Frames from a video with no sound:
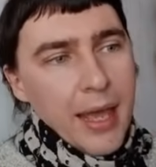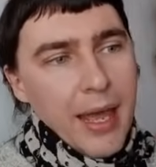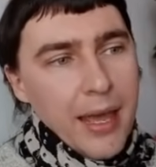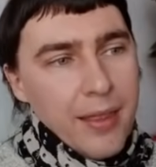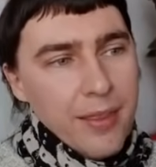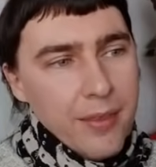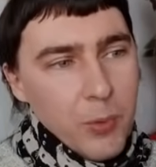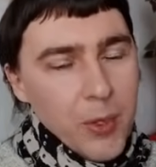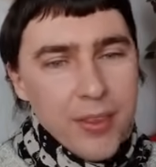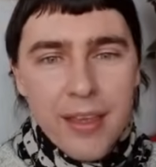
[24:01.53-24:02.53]
And
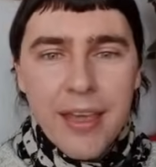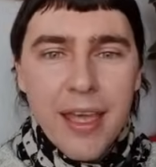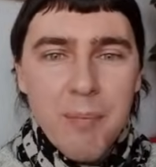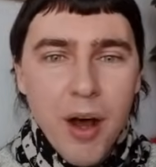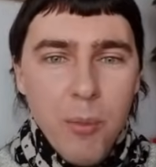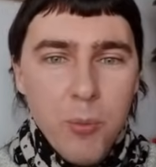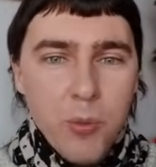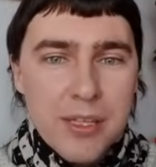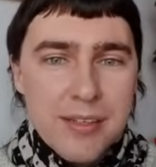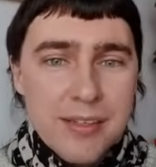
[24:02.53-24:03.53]
what they came up
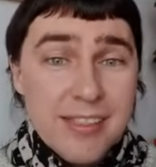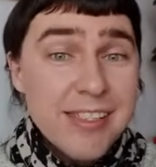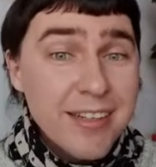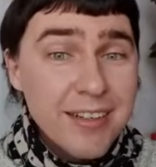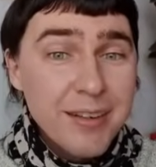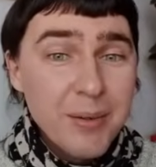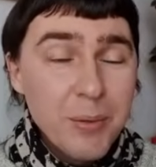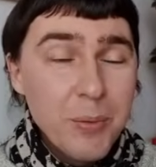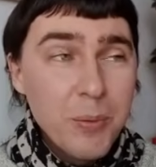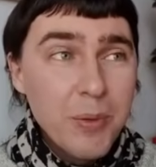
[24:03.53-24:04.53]
with
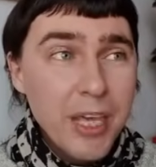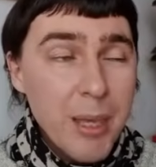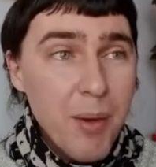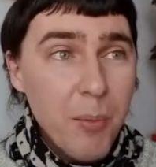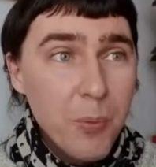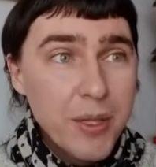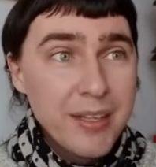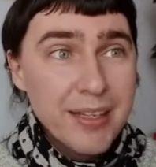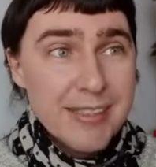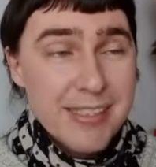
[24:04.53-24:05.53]
in